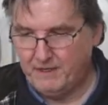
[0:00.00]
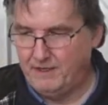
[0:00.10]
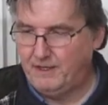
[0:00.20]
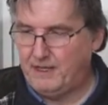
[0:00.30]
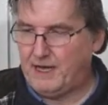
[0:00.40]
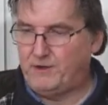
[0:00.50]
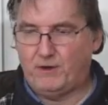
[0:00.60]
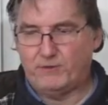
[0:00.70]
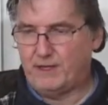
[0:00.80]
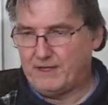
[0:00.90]
I
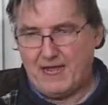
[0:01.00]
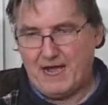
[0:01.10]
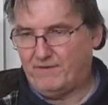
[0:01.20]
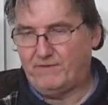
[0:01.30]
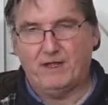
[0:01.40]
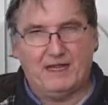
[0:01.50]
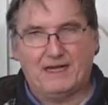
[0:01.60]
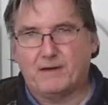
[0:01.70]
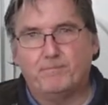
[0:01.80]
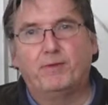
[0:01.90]
don't think they have
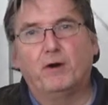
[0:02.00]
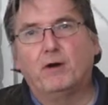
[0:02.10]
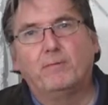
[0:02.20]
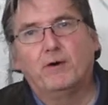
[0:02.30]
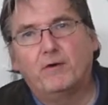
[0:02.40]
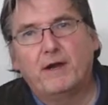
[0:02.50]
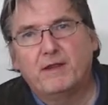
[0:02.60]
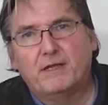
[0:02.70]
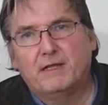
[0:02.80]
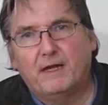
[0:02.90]
like a pub or
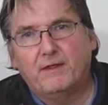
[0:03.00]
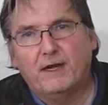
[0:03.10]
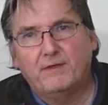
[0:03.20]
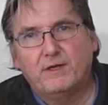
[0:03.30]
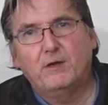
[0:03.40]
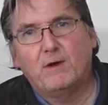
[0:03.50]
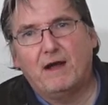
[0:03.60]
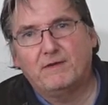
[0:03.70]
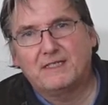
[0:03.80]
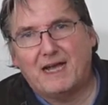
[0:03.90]
anything like that. They do
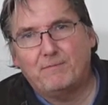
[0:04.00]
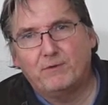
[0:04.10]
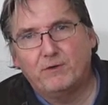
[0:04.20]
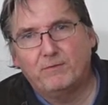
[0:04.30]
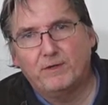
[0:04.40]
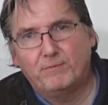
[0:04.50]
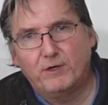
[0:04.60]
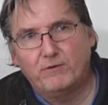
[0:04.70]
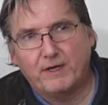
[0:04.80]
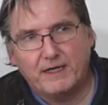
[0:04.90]
have a tap room at the
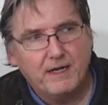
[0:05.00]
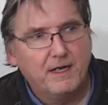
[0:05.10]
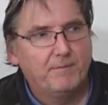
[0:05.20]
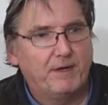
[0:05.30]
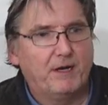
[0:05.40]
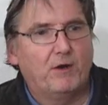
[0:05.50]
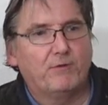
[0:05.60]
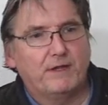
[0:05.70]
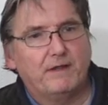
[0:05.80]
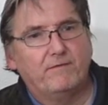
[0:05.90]
brewery, but I
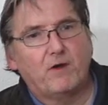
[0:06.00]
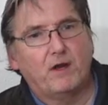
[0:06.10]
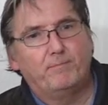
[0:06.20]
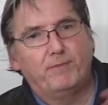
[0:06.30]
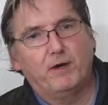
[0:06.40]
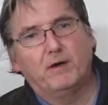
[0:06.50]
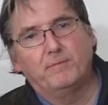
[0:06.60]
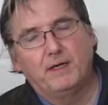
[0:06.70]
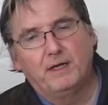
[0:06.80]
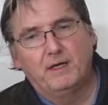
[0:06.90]
don't think they've got a
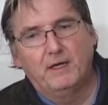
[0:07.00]
pub